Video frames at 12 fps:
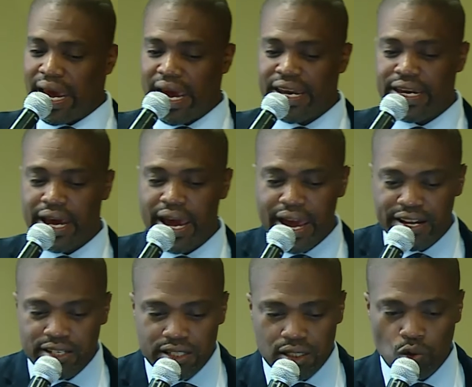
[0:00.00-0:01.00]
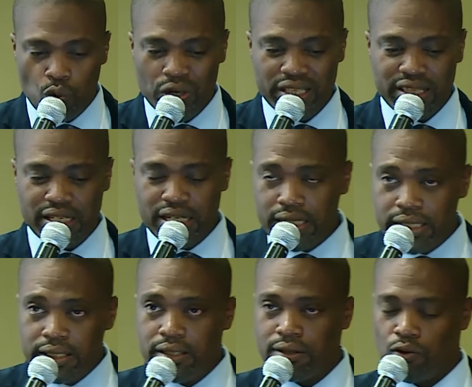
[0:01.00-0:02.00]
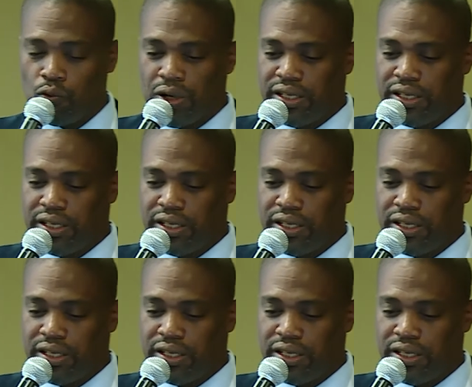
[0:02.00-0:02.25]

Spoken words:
and hence within